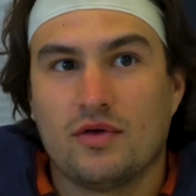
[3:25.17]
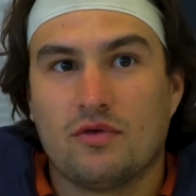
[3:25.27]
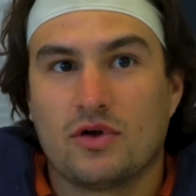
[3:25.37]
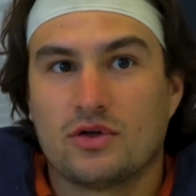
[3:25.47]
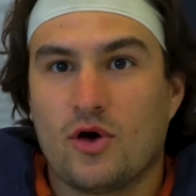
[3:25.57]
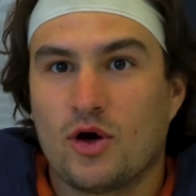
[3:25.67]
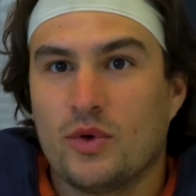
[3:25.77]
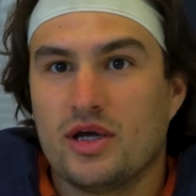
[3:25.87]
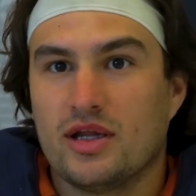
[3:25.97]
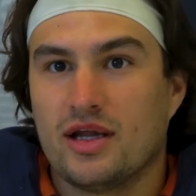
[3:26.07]
I've learned the hard
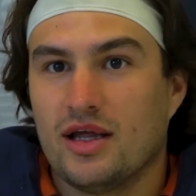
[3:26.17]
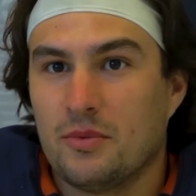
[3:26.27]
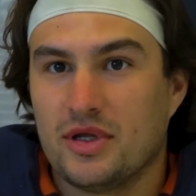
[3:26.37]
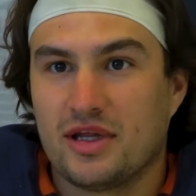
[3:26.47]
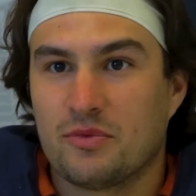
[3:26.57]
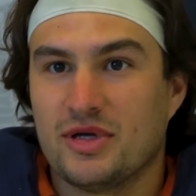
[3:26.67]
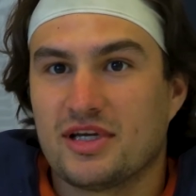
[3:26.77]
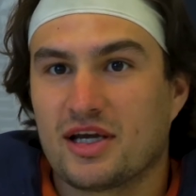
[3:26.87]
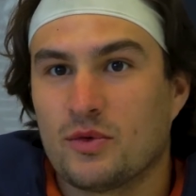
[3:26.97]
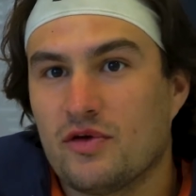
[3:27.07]
way that, it can be
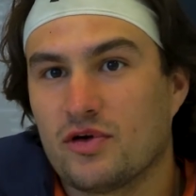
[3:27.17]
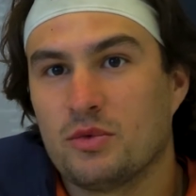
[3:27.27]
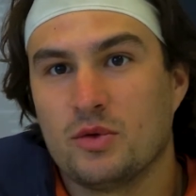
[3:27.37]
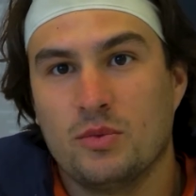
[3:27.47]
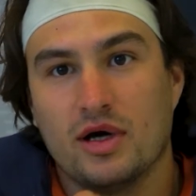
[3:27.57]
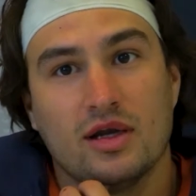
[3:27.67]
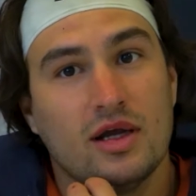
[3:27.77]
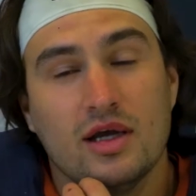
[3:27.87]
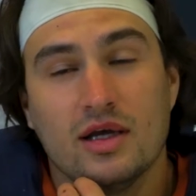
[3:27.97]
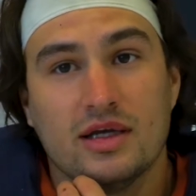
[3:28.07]
taken away from you. But,
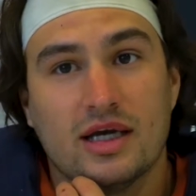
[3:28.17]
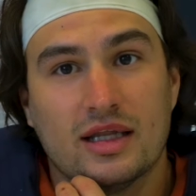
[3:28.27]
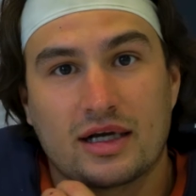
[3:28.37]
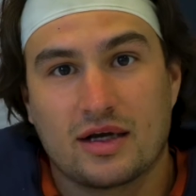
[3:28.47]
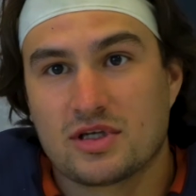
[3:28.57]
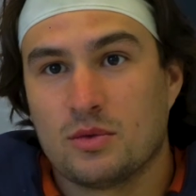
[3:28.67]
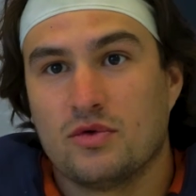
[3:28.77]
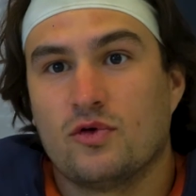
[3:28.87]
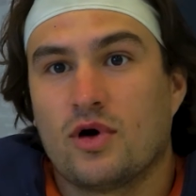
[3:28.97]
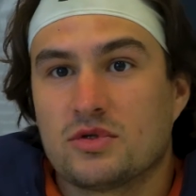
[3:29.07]
yeah, like I've said
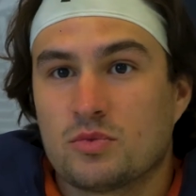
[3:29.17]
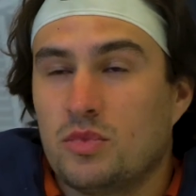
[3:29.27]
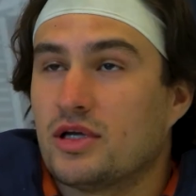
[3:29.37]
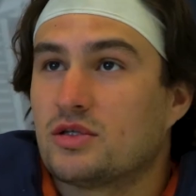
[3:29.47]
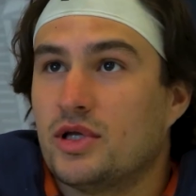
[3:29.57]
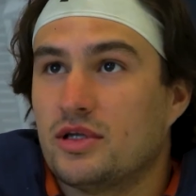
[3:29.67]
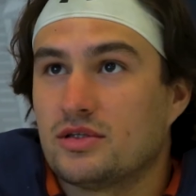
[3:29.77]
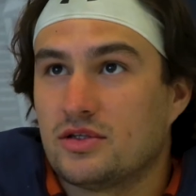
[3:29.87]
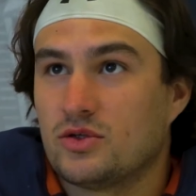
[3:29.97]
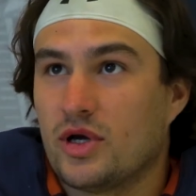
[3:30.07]
before, I'm just blessed to be in this
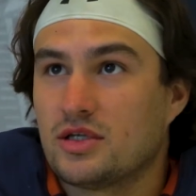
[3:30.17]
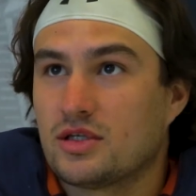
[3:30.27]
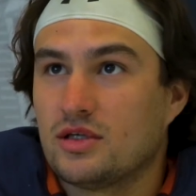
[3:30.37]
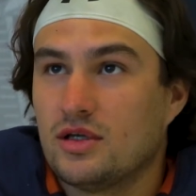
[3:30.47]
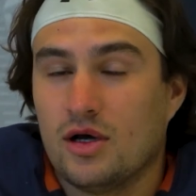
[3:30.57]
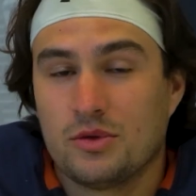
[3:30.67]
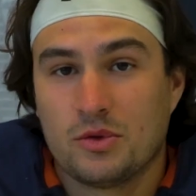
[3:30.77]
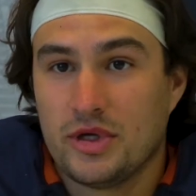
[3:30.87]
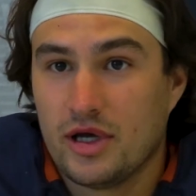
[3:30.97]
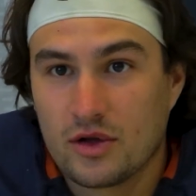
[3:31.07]
situation, to
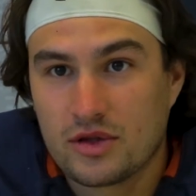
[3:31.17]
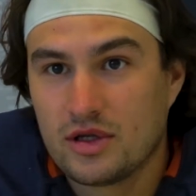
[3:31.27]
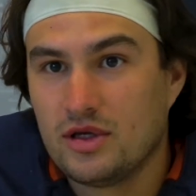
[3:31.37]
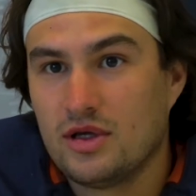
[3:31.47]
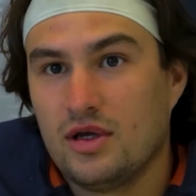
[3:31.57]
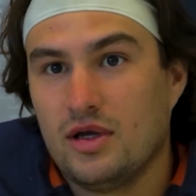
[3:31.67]
be healthy.